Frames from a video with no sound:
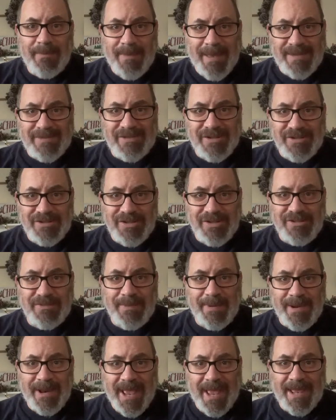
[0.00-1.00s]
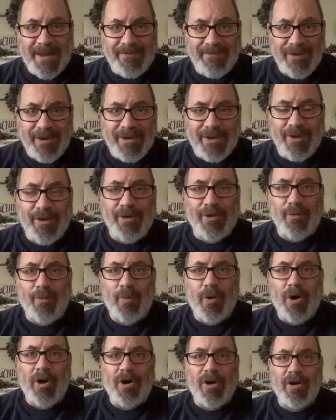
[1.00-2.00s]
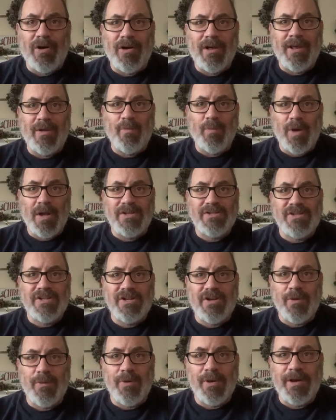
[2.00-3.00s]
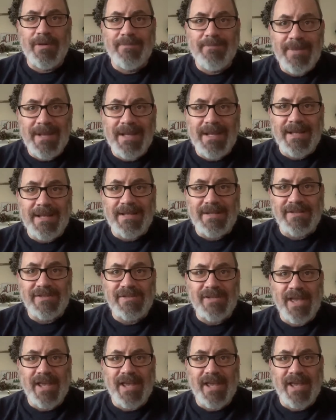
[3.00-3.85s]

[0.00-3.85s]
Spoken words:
message that's been handwritten on a wall and wants to know what it means.